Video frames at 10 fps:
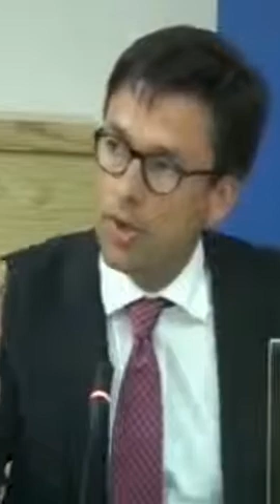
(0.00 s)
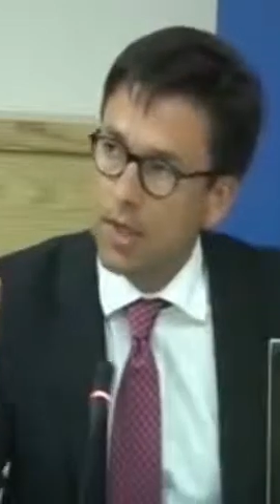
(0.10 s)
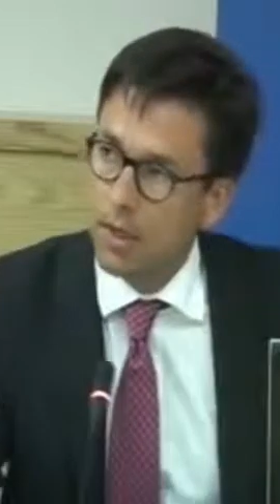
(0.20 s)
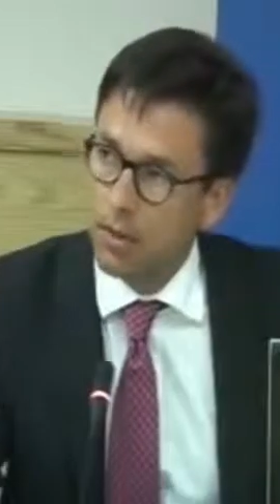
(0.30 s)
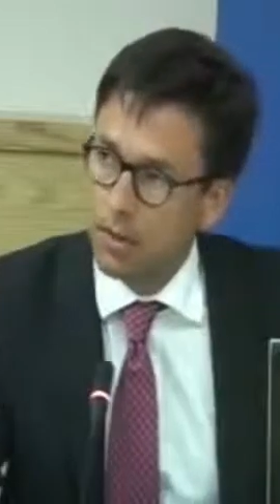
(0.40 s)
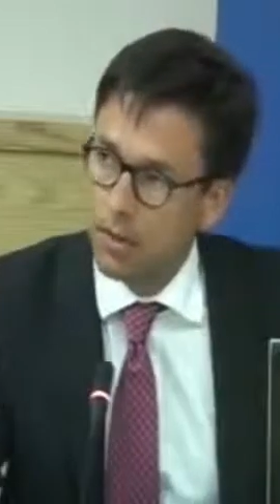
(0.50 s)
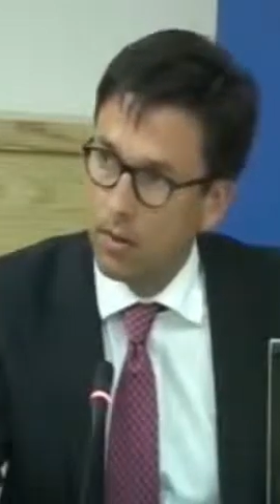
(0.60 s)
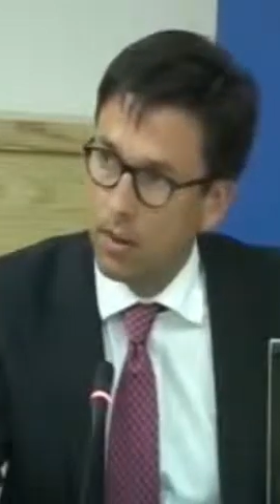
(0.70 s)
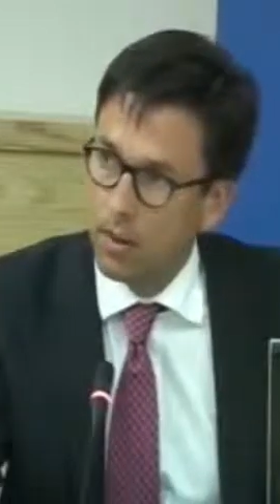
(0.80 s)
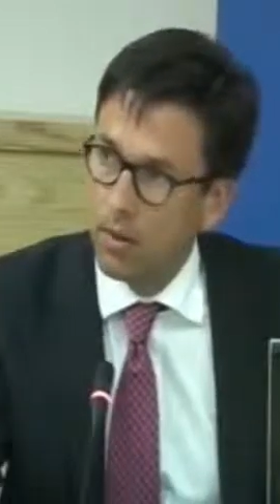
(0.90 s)
need
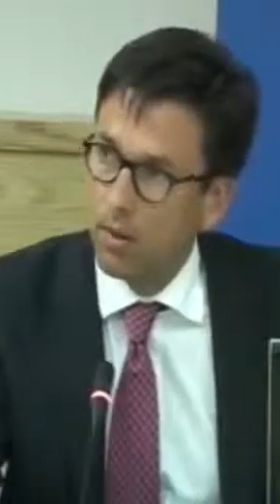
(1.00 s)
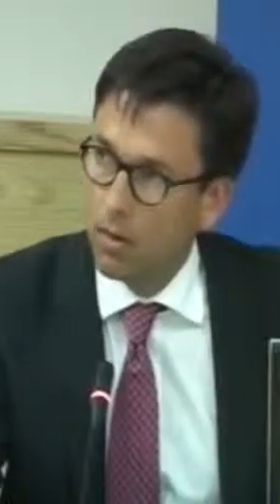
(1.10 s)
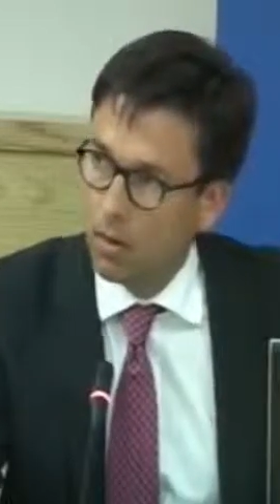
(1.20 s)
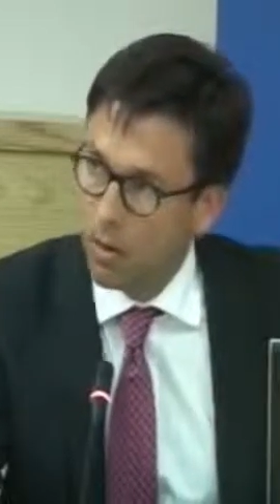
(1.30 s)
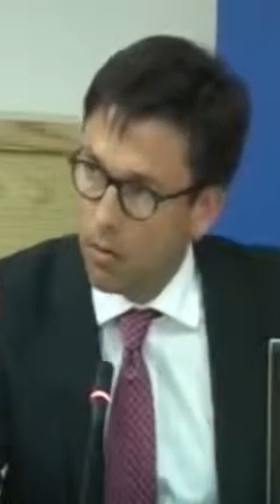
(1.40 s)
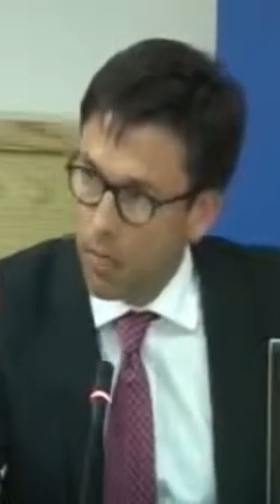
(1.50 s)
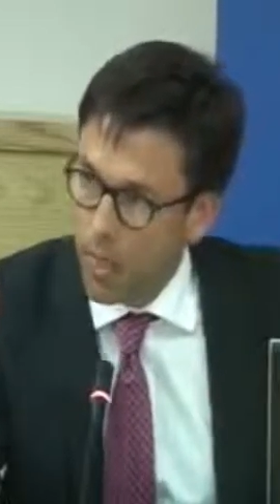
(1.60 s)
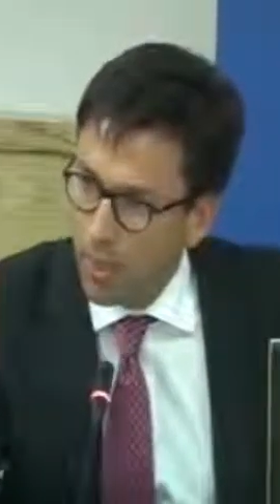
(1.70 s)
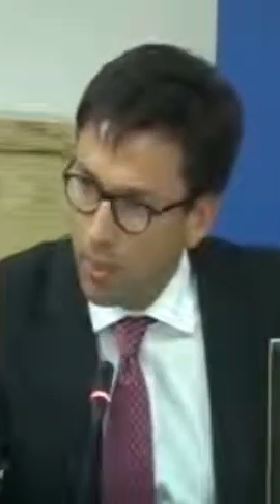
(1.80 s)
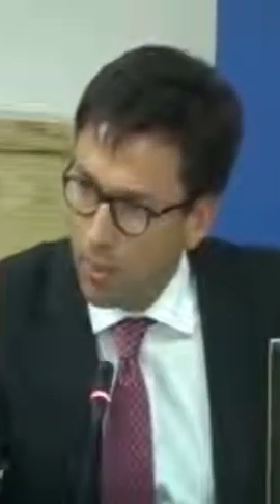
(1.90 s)
a
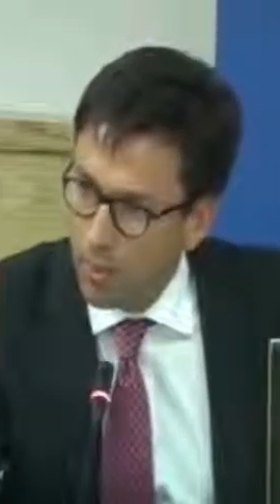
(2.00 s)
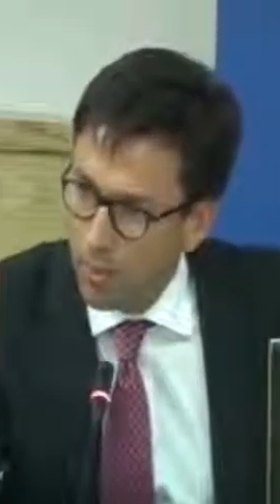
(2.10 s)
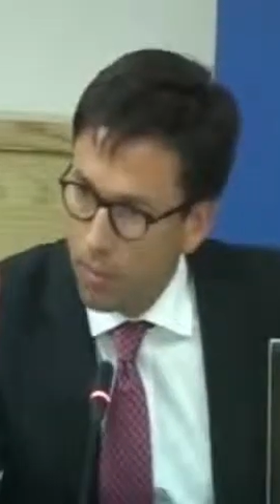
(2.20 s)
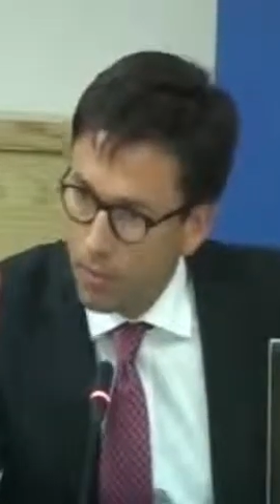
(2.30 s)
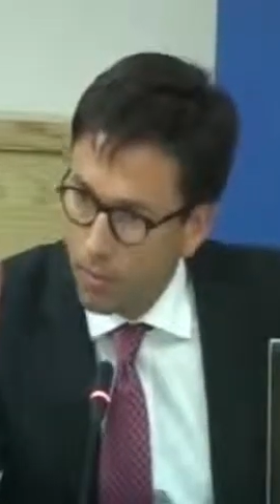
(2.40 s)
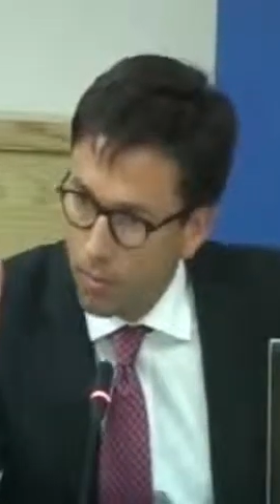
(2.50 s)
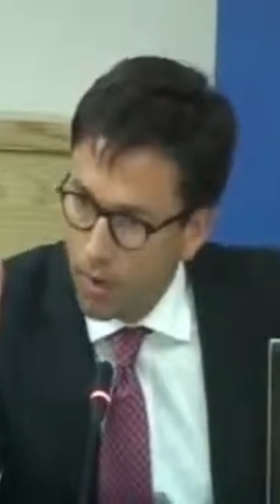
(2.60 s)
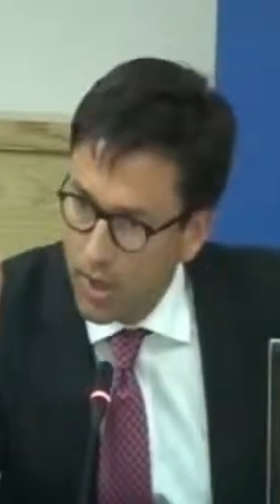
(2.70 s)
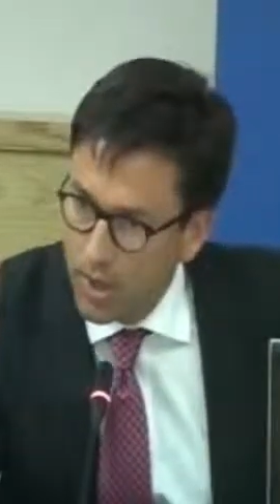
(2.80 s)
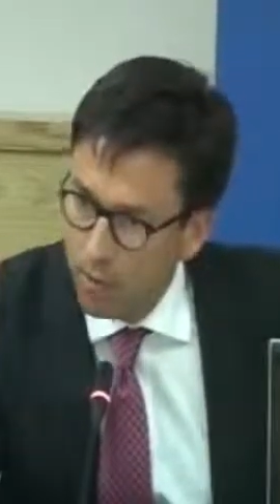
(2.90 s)
bit of
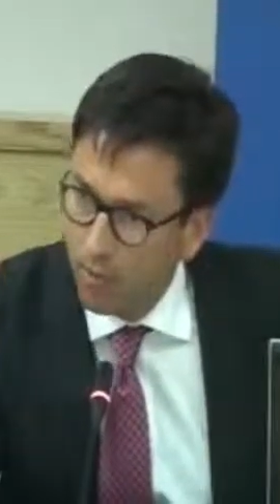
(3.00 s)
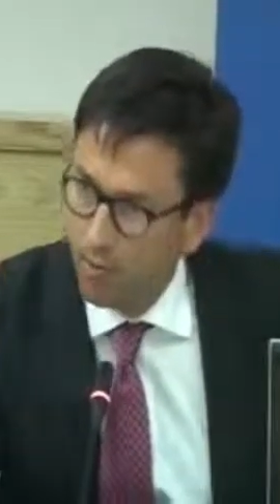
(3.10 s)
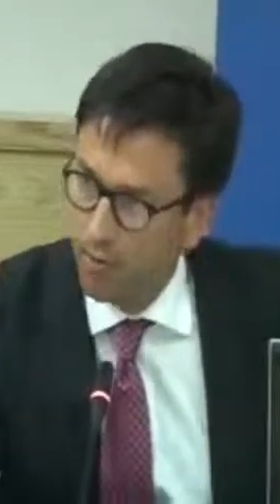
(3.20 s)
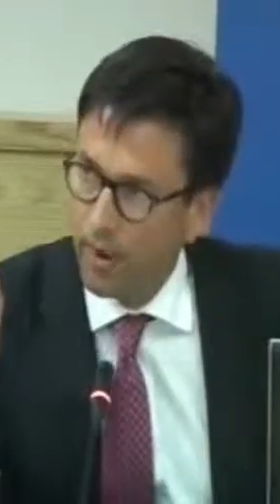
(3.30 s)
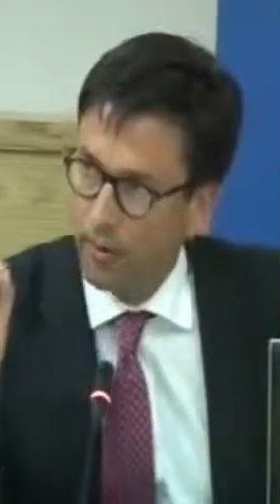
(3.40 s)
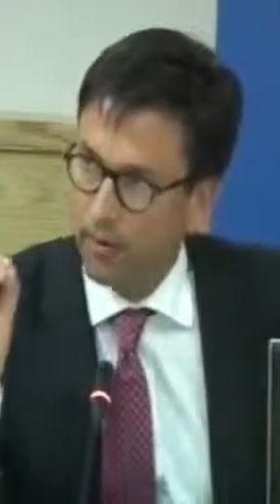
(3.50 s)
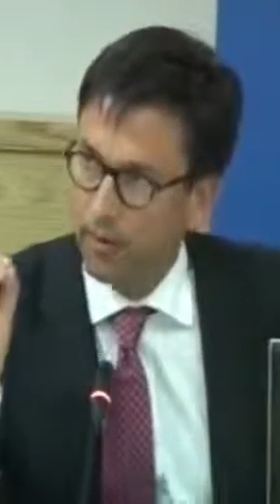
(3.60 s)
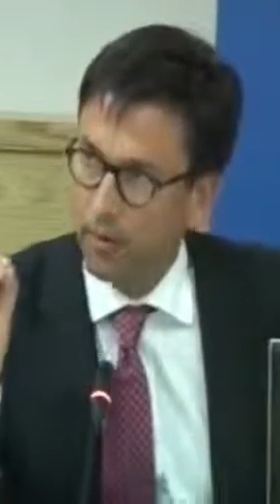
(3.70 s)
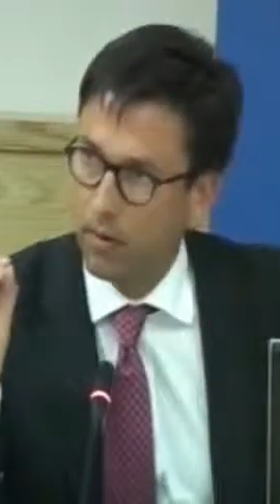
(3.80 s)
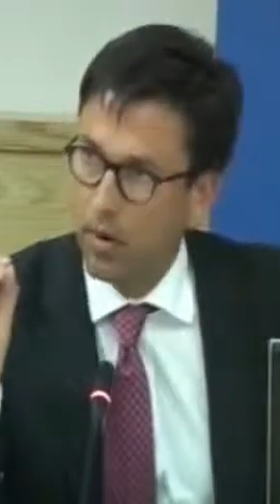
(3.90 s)
a leap of
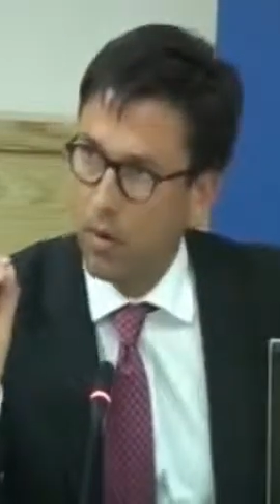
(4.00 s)
faith.